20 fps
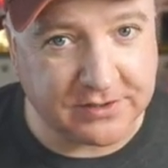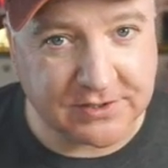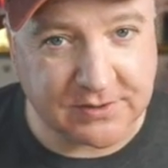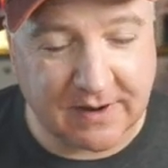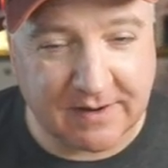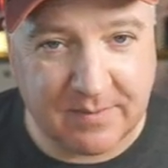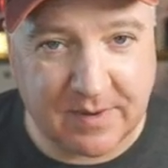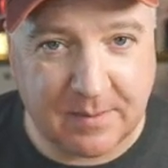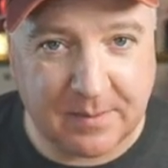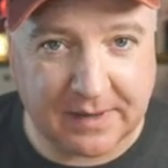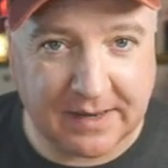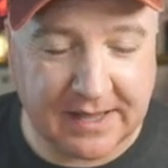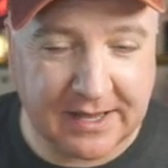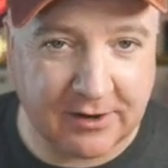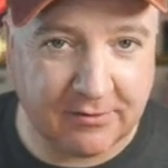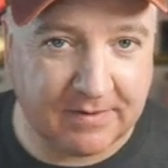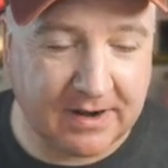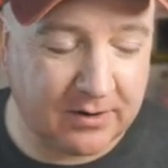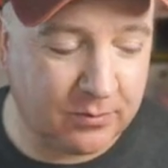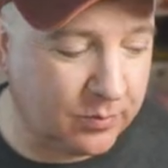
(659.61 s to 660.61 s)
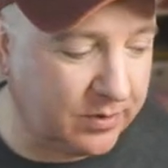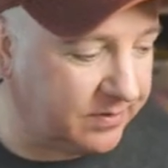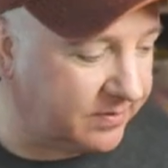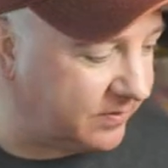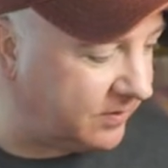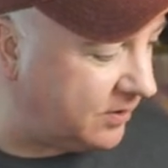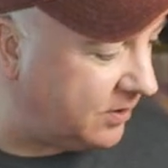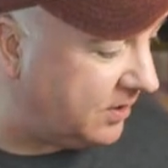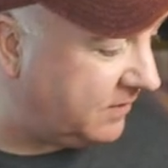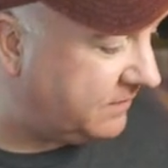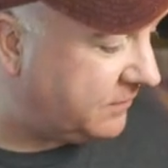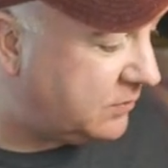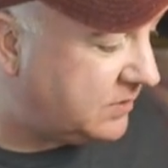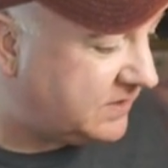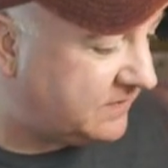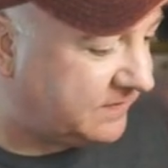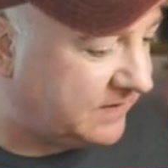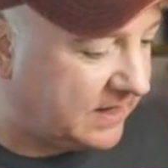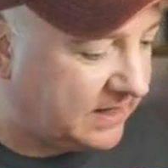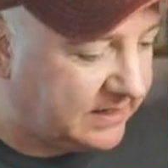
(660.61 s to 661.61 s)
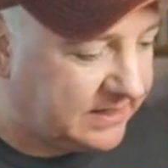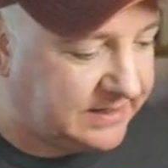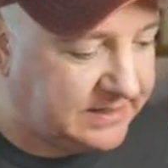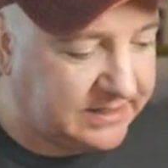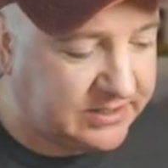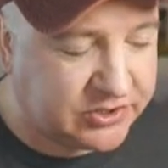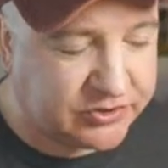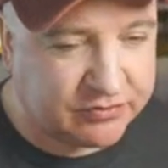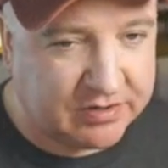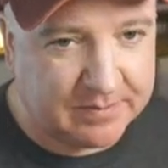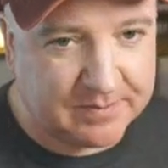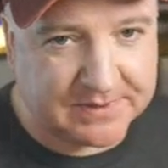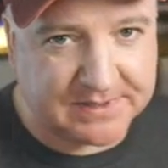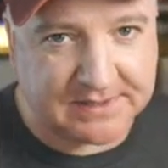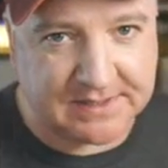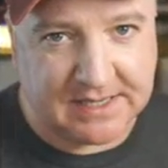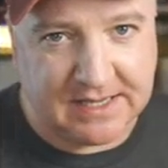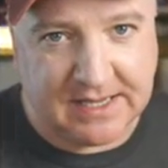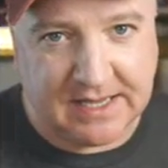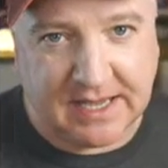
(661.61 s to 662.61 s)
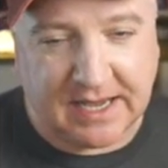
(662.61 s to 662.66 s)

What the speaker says: So I've been playing around with a few different LED strips,